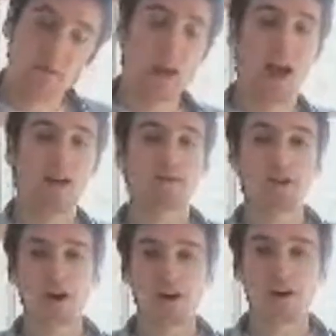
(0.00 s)
and have the
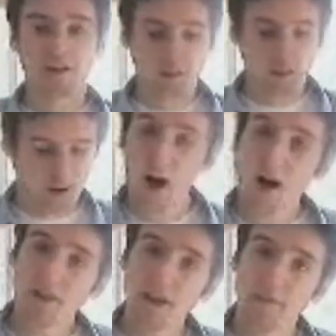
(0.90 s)
card appear
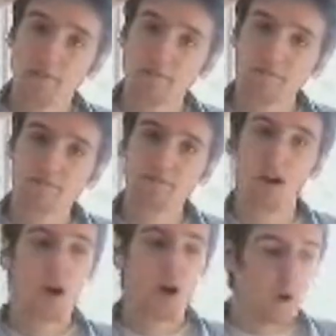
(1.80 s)
on them
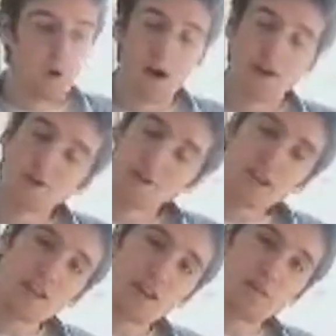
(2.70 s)
or
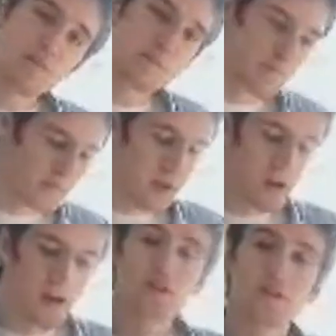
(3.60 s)
underneath them.
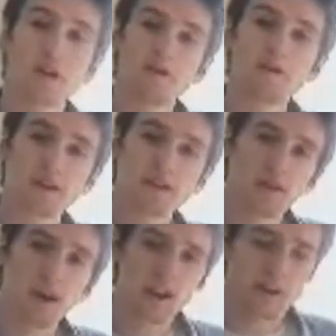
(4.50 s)
So, to give you
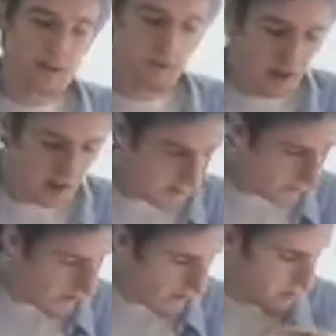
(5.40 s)
an idea what I'm talking
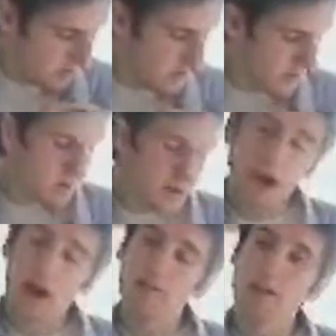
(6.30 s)
about, you could
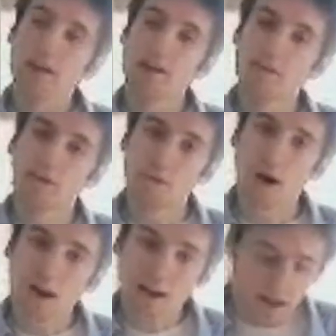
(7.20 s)
have it end up in their
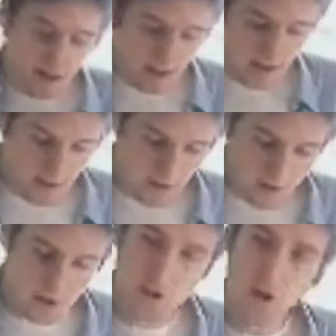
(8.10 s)
pocket, in their
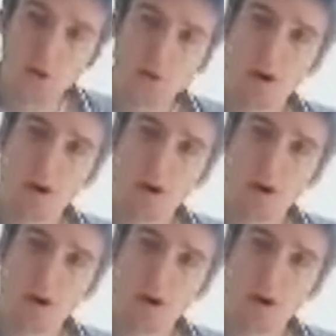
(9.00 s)
shoe.